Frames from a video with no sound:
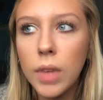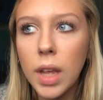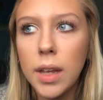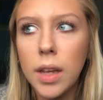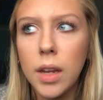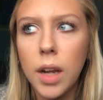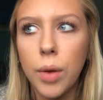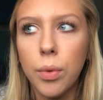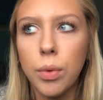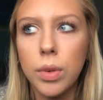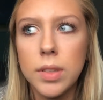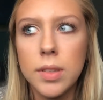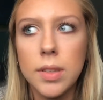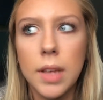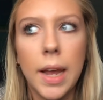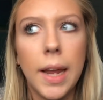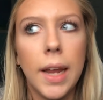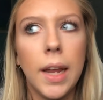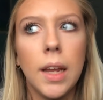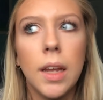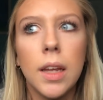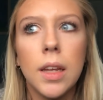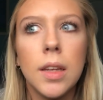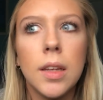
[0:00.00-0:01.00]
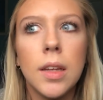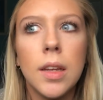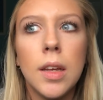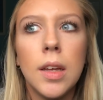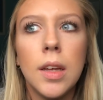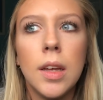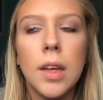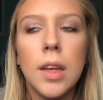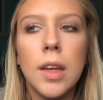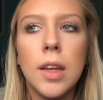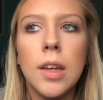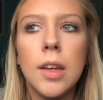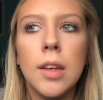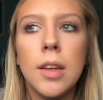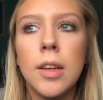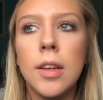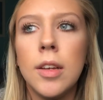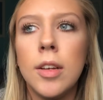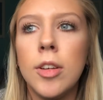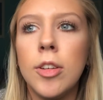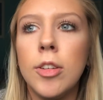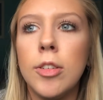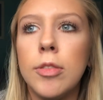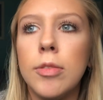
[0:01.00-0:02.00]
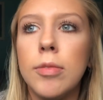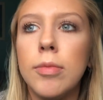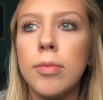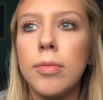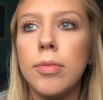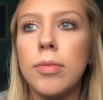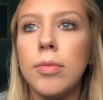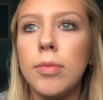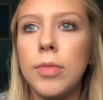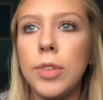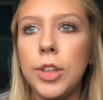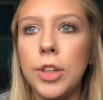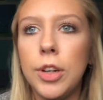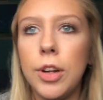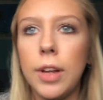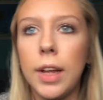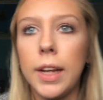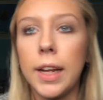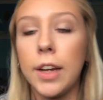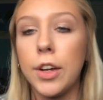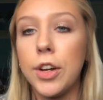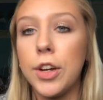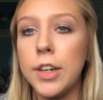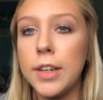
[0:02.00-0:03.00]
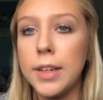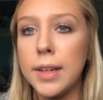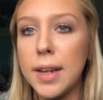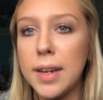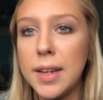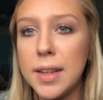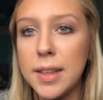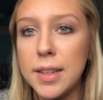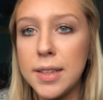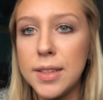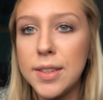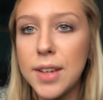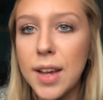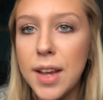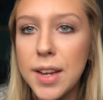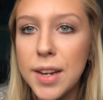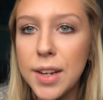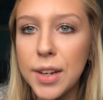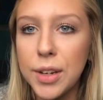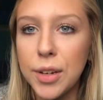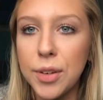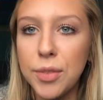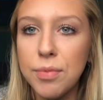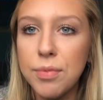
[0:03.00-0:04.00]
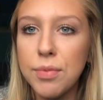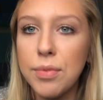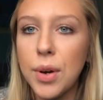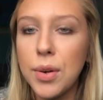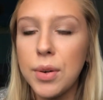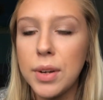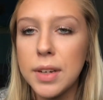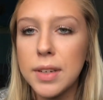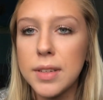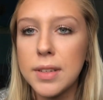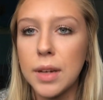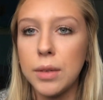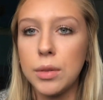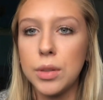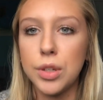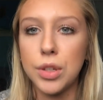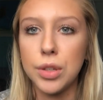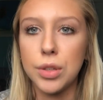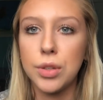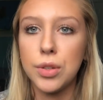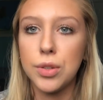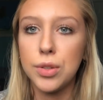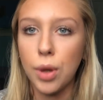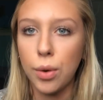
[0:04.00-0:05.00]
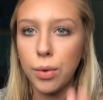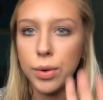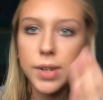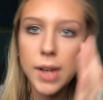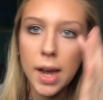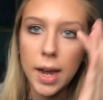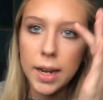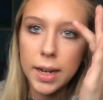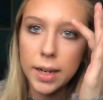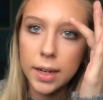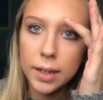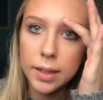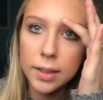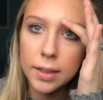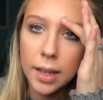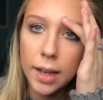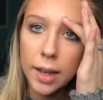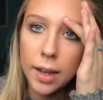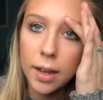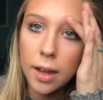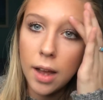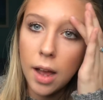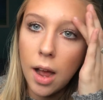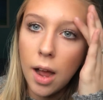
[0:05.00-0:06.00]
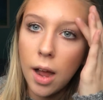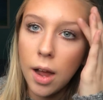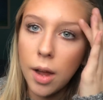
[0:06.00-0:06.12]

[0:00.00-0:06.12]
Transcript: it was like, you know, like I couldn't get anything done. I couldn't focus. I was just so tired that